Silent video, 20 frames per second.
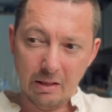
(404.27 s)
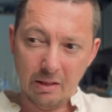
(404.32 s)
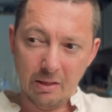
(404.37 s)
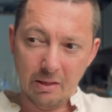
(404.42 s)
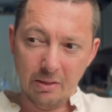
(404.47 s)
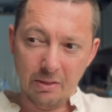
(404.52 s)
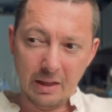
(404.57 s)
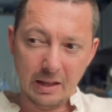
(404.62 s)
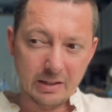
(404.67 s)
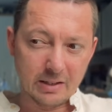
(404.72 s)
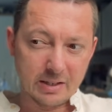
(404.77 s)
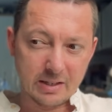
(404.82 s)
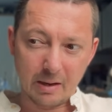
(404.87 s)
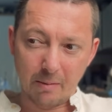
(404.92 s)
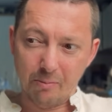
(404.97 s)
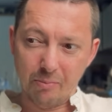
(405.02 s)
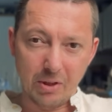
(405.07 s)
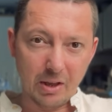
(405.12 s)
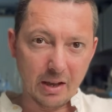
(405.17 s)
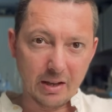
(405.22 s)
then
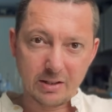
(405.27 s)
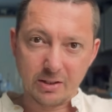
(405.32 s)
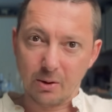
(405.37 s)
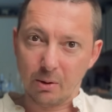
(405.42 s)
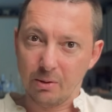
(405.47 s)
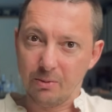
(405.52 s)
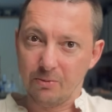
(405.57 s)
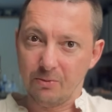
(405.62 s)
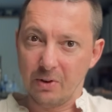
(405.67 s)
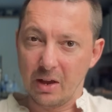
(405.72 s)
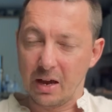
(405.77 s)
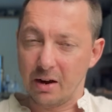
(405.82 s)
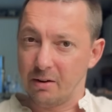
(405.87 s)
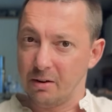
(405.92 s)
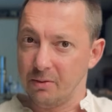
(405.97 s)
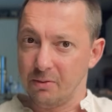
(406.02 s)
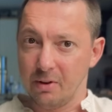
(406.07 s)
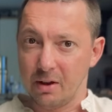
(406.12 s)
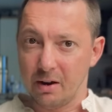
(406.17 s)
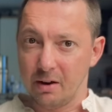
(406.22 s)
something has gone
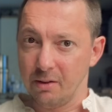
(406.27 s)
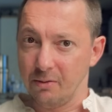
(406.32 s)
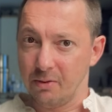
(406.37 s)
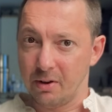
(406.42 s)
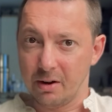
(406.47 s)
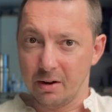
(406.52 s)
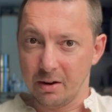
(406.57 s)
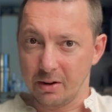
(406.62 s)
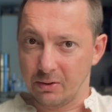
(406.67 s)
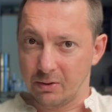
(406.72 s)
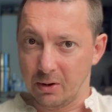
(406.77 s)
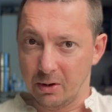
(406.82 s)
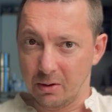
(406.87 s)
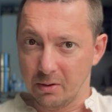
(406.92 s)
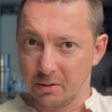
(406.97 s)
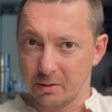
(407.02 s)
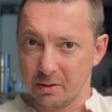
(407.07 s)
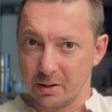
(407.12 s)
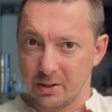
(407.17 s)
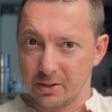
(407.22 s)
very, very, very
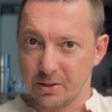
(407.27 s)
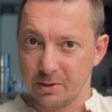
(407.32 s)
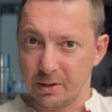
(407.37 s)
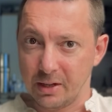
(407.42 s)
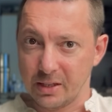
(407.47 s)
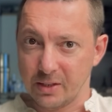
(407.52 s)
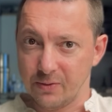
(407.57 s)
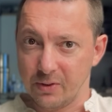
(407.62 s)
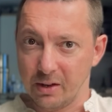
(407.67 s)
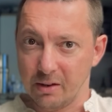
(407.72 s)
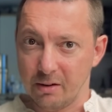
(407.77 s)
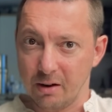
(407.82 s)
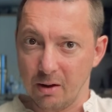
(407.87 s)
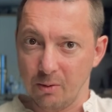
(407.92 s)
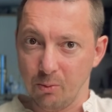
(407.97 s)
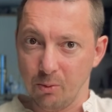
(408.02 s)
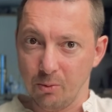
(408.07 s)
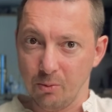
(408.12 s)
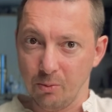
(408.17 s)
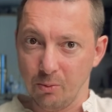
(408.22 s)
wrong. And so let's figure
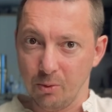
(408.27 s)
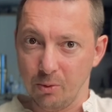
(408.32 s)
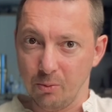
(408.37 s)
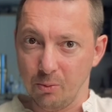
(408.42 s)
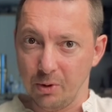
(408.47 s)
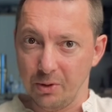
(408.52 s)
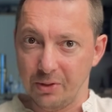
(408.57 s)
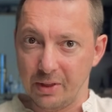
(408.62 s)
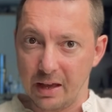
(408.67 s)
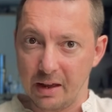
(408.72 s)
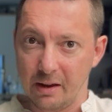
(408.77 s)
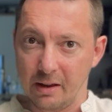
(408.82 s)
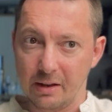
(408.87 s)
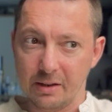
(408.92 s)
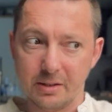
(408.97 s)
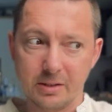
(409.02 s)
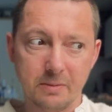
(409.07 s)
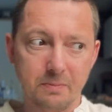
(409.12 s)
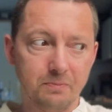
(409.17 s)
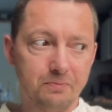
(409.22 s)
out what that
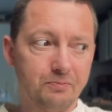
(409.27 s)
is.